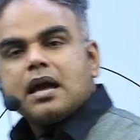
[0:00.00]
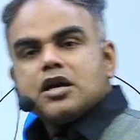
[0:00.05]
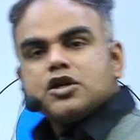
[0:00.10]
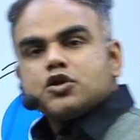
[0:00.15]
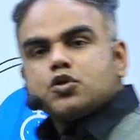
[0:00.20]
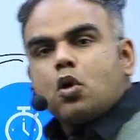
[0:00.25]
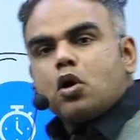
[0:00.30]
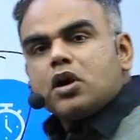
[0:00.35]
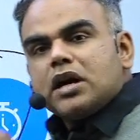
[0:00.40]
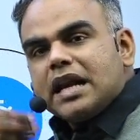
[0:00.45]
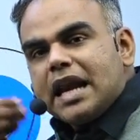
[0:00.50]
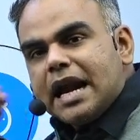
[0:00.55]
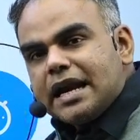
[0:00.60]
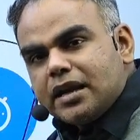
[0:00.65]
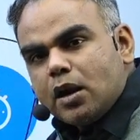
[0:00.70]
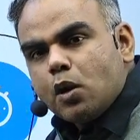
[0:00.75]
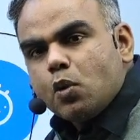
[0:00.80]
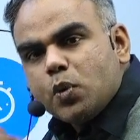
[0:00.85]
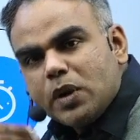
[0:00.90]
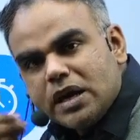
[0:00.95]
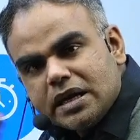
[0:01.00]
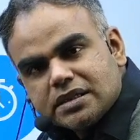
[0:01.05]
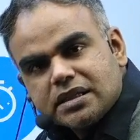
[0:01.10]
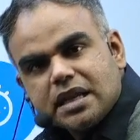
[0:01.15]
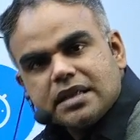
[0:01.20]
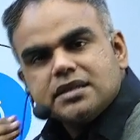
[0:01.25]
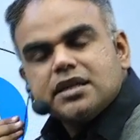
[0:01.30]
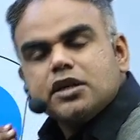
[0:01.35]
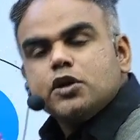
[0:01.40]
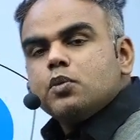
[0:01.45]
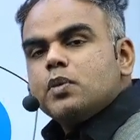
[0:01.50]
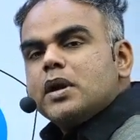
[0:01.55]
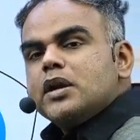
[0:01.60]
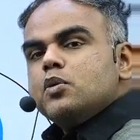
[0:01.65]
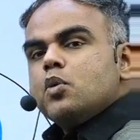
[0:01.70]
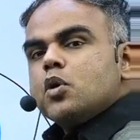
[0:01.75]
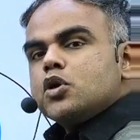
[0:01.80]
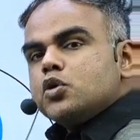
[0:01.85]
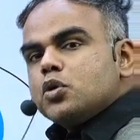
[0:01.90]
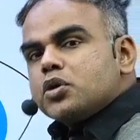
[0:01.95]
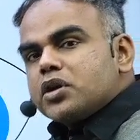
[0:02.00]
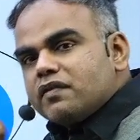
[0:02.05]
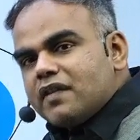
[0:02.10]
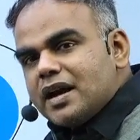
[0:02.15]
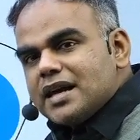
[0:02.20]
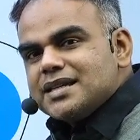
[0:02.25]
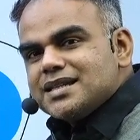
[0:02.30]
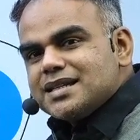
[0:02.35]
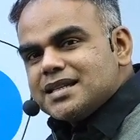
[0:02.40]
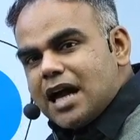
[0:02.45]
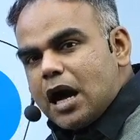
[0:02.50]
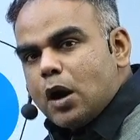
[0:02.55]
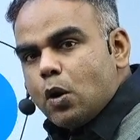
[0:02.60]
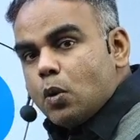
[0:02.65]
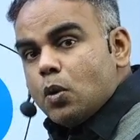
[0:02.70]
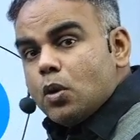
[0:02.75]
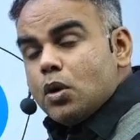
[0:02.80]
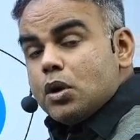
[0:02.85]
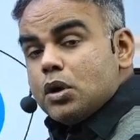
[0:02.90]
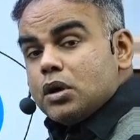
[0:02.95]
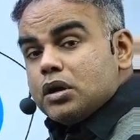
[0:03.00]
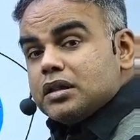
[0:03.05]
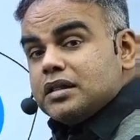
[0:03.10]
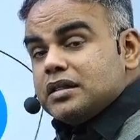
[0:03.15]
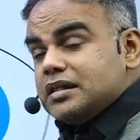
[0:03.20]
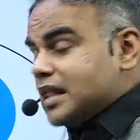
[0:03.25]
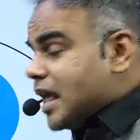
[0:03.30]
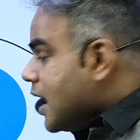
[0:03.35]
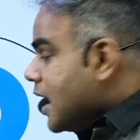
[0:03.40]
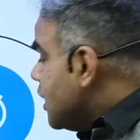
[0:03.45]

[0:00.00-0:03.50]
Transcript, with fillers: So on later weeks, let's say when you want to revise now, then